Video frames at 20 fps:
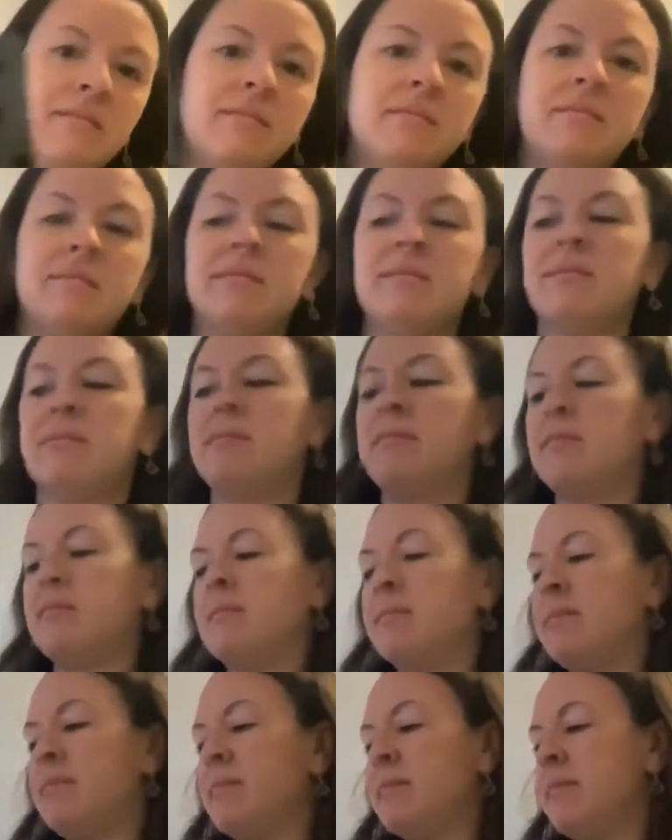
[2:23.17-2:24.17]

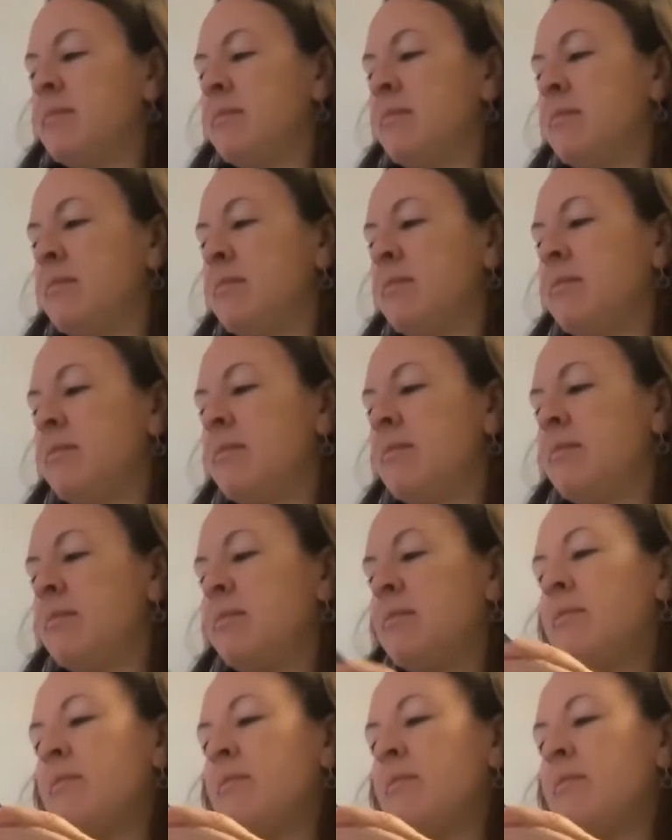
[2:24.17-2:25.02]
(no one is talking)